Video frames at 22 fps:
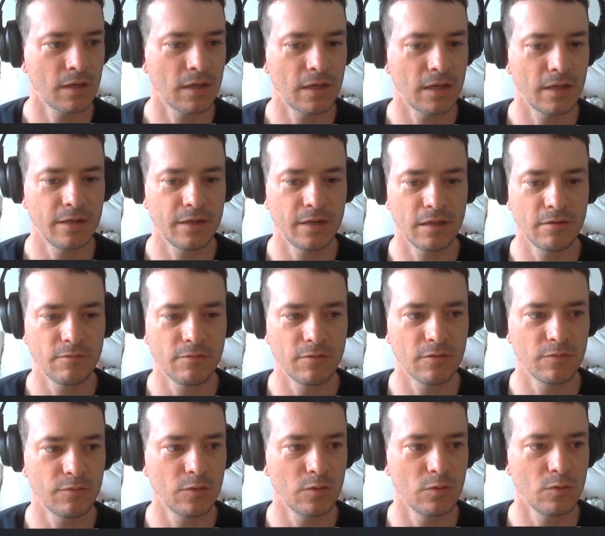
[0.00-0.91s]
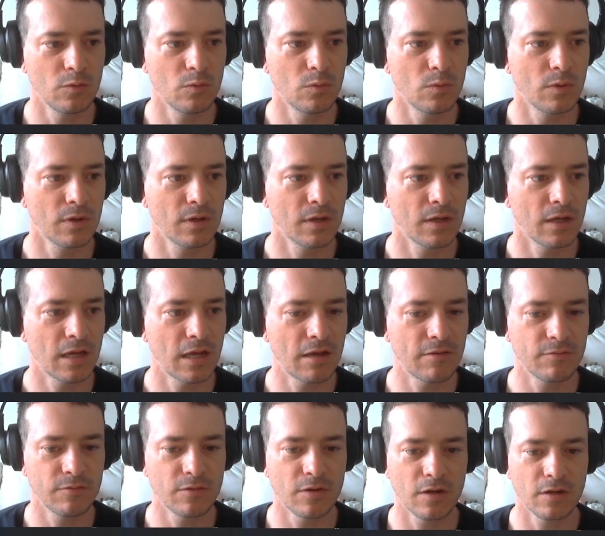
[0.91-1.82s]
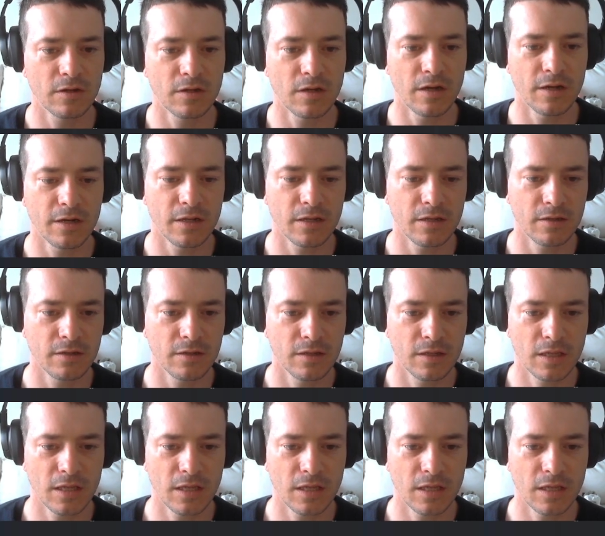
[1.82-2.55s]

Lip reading: and even if you have not got it,